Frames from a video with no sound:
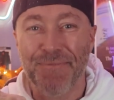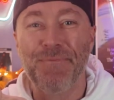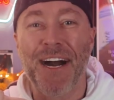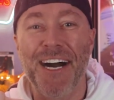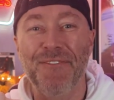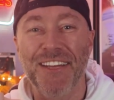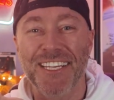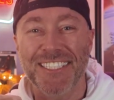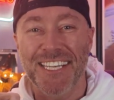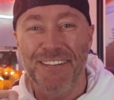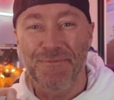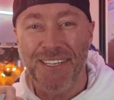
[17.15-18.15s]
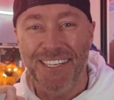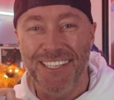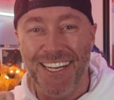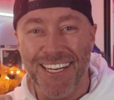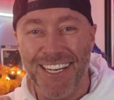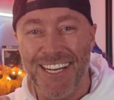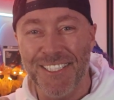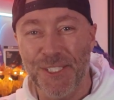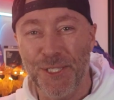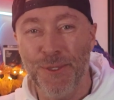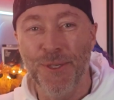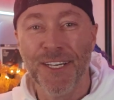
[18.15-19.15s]
Pop that tape in, I got
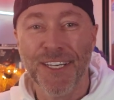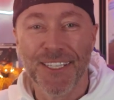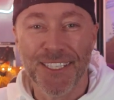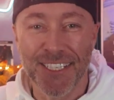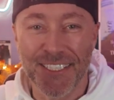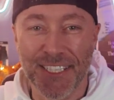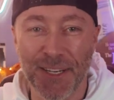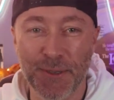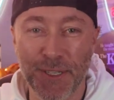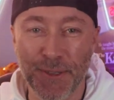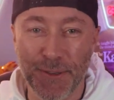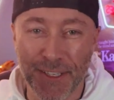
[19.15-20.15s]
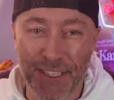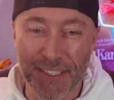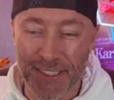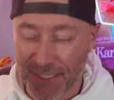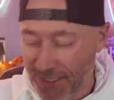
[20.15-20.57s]
you. Let's go do this.